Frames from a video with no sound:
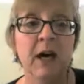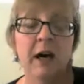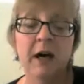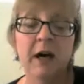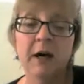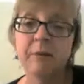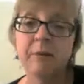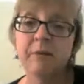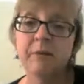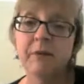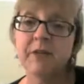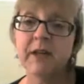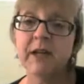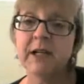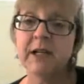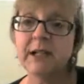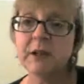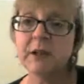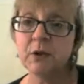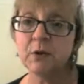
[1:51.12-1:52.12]
The
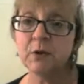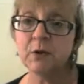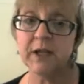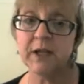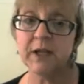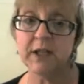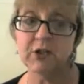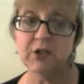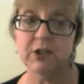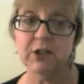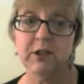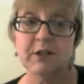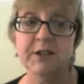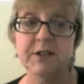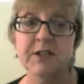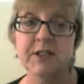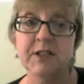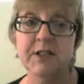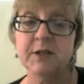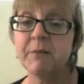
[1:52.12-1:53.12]
clinical
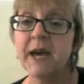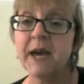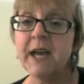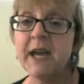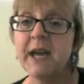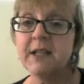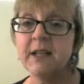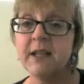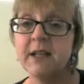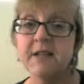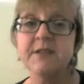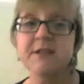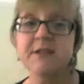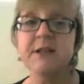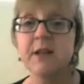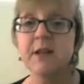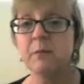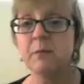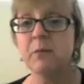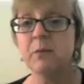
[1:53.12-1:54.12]
features, pain is the
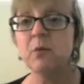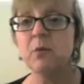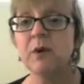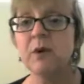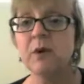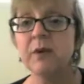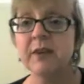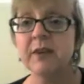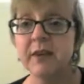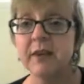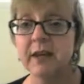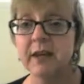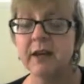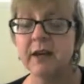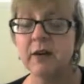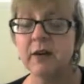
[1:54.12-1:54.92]
number one thing.